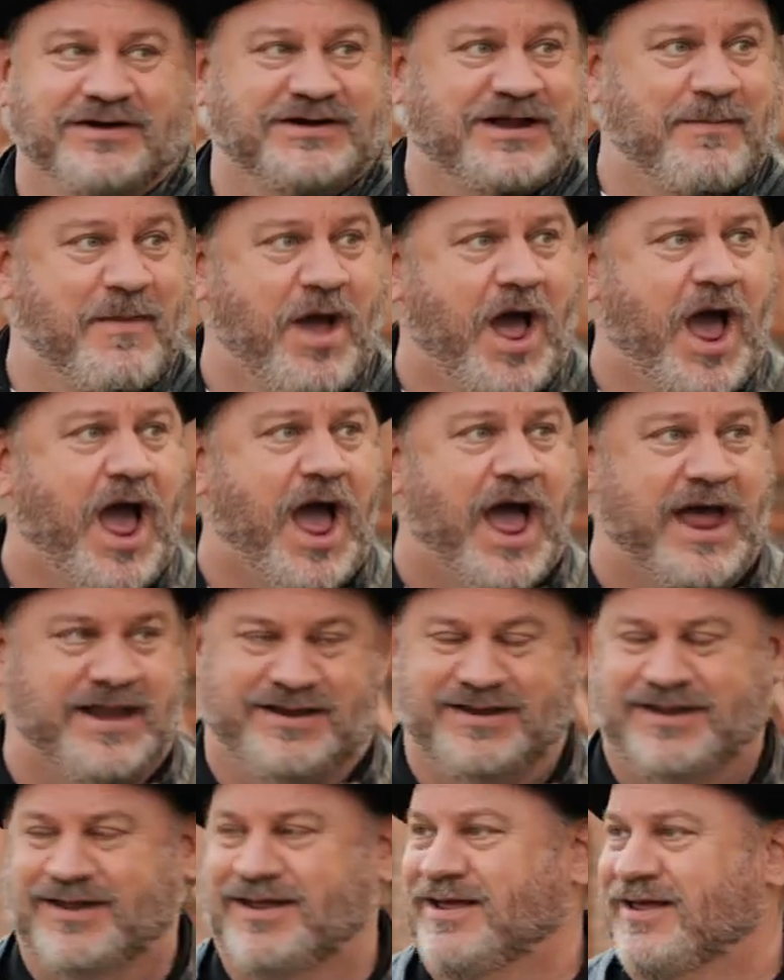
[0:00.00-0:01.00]
Come
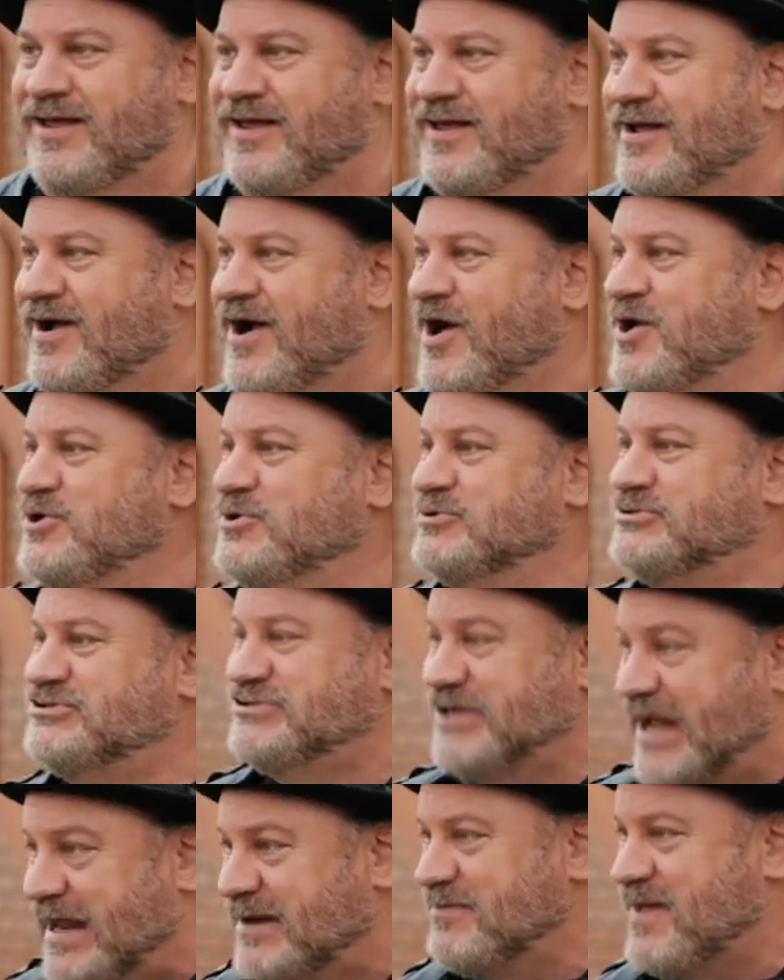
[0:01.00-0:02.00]
on. Are you
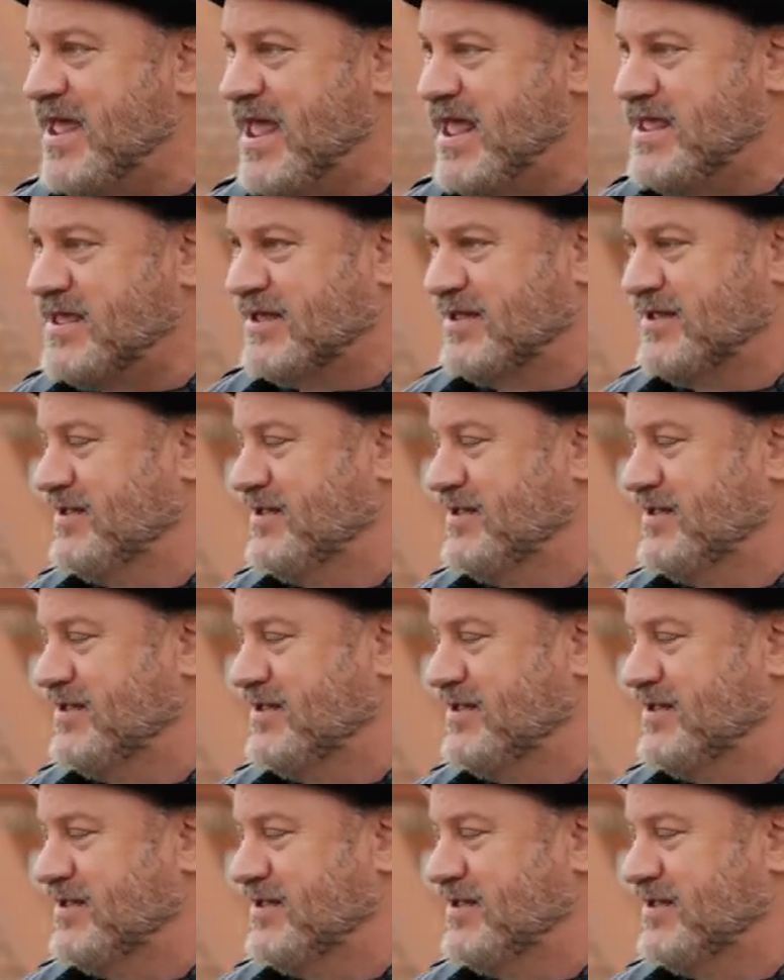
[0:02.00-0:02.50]
shitting me?